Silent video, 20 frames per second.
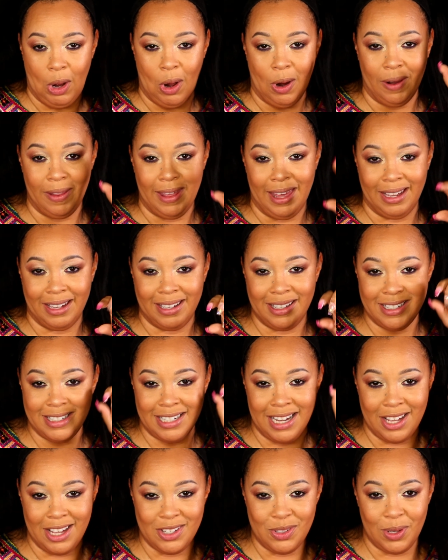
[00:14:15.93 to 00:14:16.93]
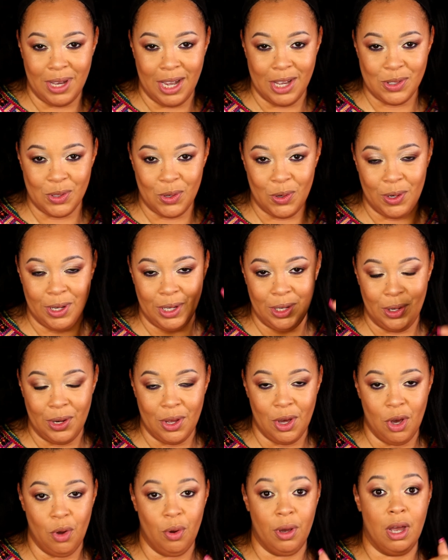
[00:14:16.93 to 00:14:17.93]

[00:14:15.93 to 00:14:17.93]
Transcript: all that good jazz you guys already know,